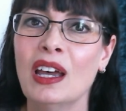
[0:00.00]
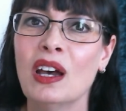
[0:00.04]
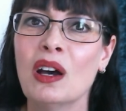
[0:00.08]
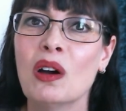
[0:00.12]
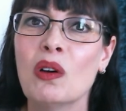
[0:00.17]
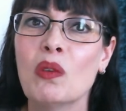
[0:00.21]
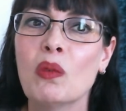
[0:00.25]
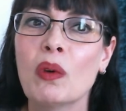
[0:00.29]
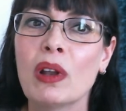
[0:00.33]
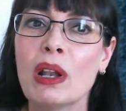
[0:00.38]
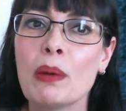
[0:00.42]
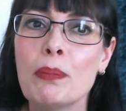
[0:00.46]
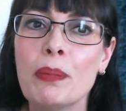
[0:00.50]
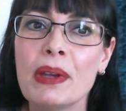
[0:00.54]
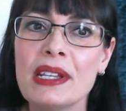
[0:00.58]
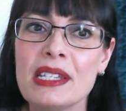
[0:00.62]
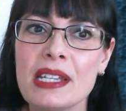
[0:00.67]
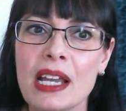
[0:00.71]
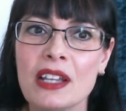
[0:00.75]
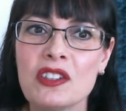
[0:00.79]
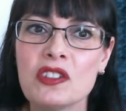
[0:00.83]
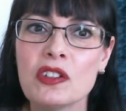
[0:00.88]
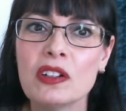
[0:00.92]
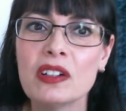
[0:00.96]
When a
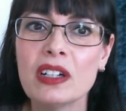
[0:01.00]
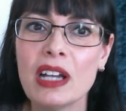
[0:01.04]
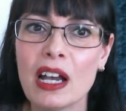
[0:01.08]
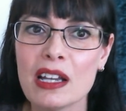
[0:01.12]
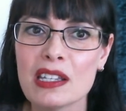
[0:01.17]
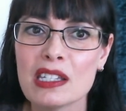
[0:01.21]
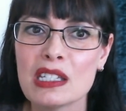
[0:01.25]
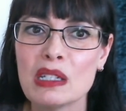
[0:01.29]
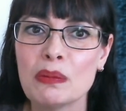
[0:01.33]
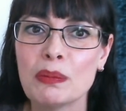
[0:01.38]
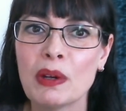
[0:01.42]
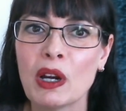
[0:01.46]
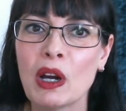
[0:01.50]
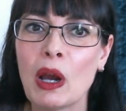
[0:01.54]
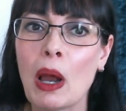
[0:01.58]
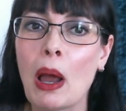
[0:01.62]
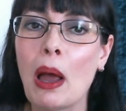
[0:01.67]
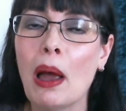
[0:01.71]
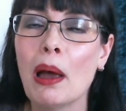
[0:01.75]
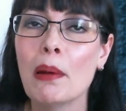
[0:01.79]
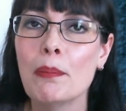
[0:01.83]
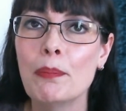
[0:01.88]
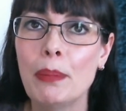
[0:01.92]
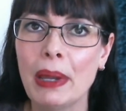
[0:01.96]
potential customer
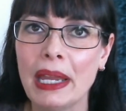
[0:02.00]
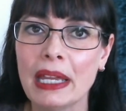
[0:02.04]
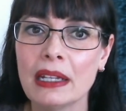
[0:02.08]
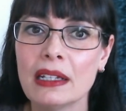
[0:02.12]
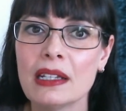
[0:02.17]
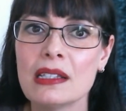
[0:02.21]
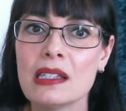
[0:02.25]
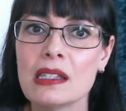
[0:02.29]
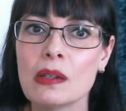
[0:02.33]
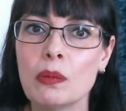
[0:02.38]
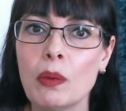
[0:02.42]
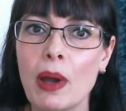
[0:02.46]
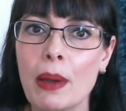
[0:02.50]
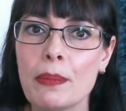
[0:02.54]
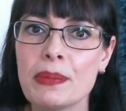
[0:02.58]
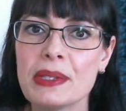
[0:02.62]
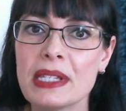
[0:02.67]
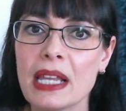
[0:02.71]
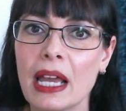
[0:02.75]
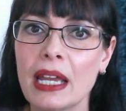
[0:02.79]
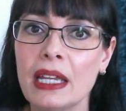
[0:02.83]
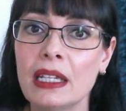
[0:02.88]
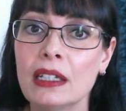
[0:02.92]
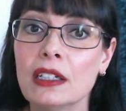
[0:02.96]
abandons a
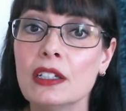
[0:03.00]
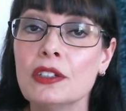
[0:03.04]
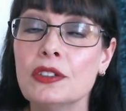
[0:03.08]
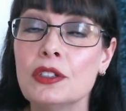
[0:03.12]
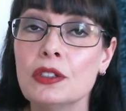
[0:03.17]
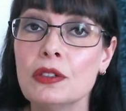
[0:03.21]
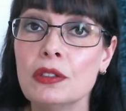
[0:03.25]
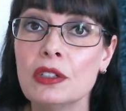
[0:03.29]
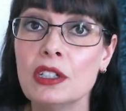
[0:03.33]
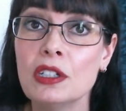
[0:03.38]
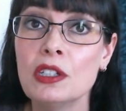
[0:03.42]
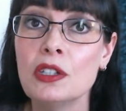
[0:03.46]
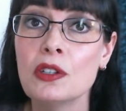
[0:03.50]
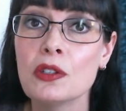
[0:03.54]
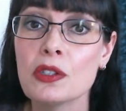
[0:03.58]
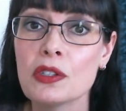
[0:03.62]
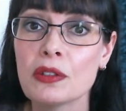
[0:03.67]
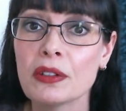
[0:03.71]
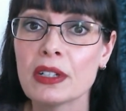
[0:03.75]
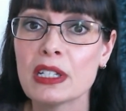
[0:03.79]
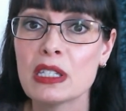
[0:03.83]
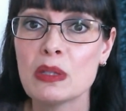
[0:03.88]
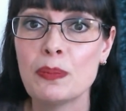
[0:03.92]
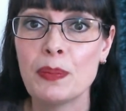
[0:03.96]
website due to user
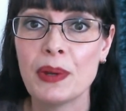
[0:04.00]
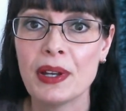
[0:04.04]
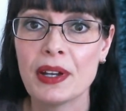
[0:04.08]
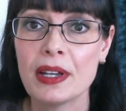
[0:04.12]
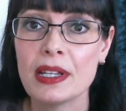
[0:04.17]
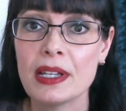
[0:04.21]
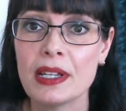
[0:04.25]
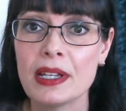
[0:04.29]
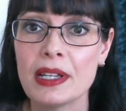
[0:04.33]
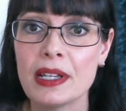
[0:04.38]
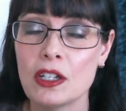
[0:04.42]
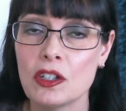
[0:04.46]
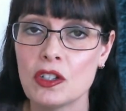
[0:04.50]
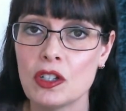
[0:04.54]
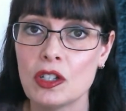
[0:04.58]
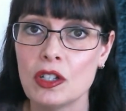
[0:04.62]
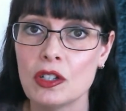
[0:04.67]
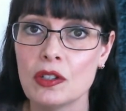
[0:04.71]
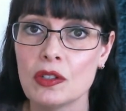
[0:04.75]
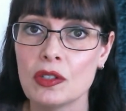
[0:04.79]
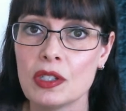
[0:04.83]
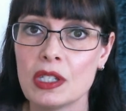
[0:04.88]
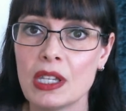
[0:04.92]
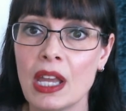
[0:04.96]
experience
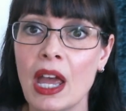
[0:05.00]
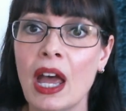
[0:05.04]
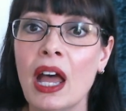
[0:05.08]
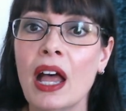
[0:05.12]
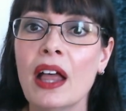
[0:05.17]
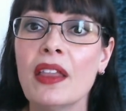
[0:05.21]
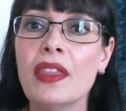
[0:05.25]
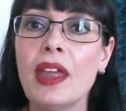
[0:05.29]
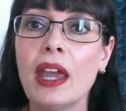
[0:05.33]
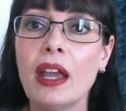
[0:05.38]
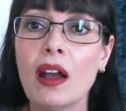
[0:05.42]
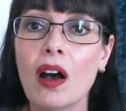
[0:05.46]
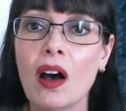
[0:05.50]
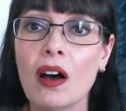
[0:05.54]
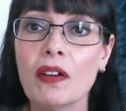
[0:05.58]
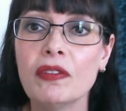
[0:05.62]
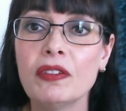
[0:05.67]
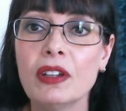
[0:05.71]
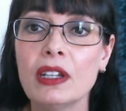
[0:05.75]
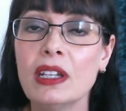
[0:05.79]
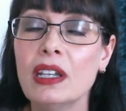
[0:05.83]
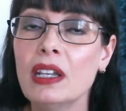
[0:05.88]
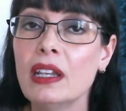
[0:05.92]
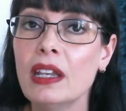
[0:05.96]
issues, they
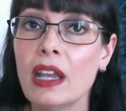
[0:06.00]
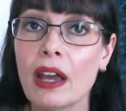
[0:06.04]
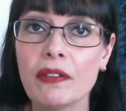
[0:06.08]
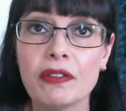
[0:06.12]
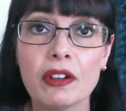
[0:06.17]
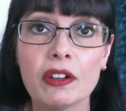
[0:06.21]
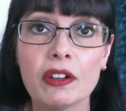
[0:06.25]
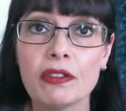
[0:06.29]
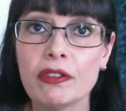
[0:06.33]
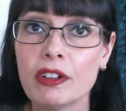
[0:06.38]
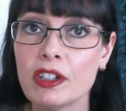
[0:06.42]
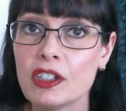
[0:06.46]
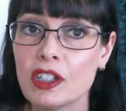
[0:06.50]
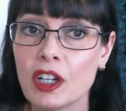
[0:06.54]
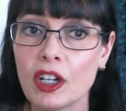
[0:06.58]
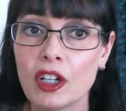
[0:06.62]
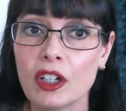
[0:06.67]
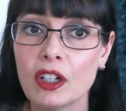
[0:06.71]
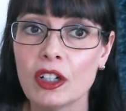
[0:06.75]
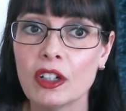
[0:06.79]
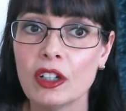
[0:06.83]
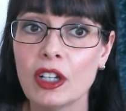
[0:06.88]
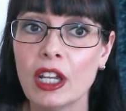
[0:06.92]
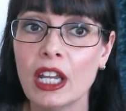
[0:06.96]
often never
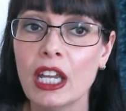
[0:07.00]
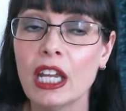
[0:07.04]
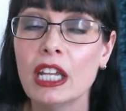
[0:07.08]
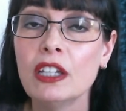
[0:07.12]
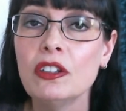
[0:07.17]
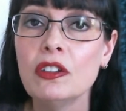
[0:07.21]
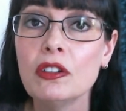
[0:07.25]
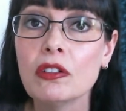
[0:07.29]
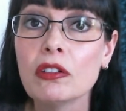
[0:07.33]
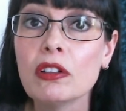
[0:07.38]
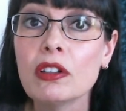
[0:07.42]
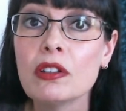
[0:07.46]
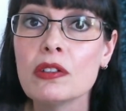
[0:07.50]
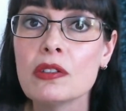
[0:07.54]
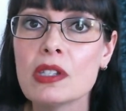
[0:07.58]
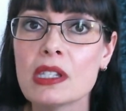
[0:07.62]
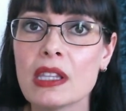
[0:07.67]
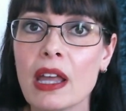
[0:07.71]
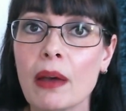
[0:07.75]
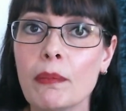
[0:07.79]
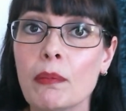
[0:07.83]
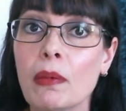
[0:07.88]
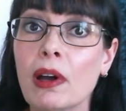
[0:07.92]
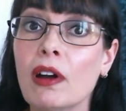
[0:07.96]
return and you lose
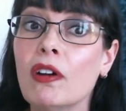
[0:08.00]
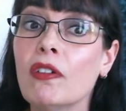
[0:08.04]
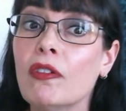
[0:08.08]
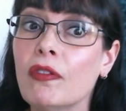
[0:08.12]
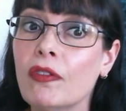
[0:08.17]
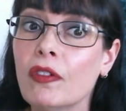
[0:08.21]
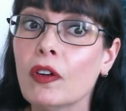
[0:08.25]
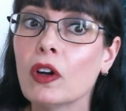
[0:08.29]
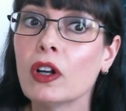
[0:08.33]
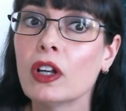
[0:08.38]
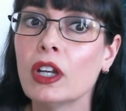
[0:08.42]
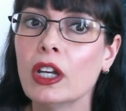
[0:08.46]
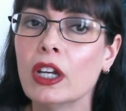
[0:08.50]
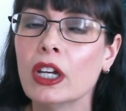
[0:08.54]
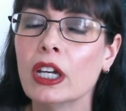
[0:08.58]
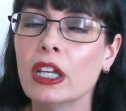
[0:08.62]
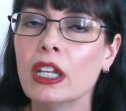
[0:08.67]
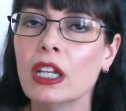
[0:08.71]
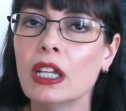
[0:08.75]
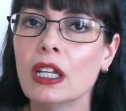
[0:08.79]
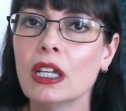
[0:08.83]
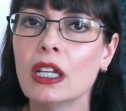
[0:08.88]
them for good.